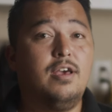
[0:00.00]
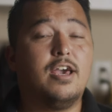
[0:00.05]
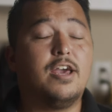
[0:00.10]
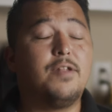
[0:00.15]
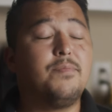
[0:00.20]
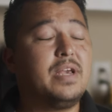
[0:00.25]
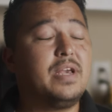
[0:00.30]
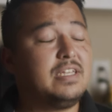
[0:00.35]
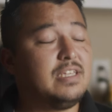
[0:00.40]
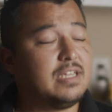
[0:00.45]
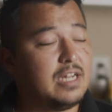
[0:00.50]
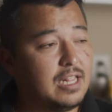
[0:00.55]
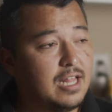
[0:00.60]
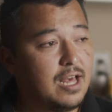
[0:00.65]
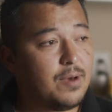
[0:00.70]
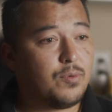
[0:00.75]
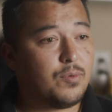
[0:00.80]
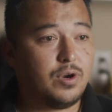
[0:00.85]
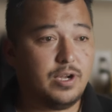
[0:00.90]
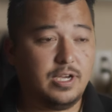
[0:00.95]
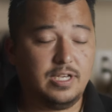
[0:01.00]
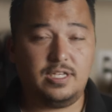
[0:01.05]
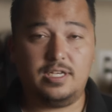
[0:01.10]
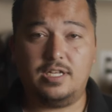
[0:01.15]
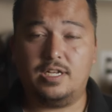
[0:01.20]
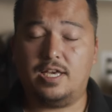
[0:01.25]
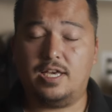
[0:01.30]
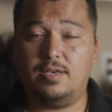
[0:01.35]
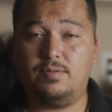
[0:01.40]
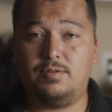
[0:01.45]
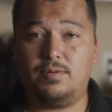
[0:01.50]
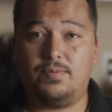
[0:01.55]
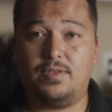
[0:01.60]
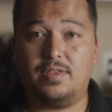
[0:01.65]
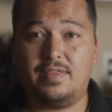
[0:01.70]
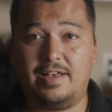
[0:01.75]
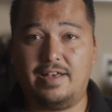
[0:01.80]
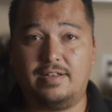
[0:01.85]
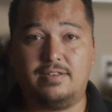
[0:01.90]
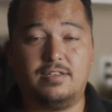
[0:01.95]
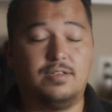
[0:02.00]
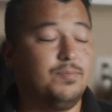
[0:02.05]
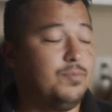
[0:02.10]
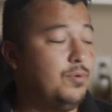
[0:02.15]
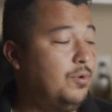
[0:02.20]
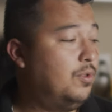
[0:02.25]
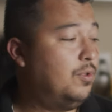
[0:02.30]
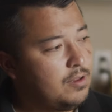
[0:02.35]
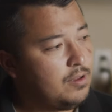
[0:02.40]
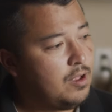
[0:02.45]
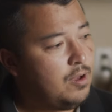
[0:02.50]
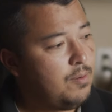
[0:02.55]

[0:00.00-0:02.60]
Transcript: It makes it a lot more easy to keep something that simple.